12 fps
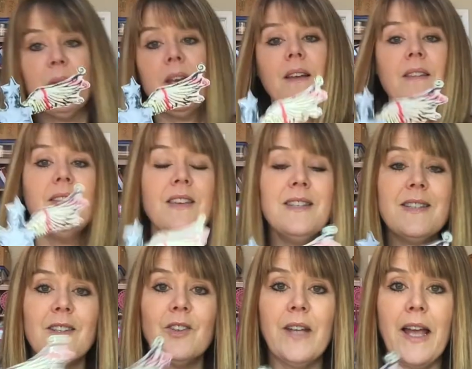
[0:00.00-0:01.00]
but this
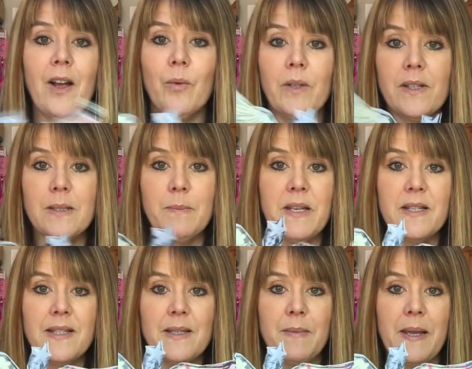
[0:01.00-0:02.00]
little gal really
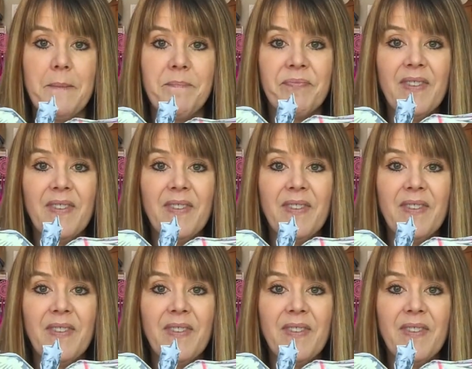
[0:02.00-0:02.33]
speaks to me.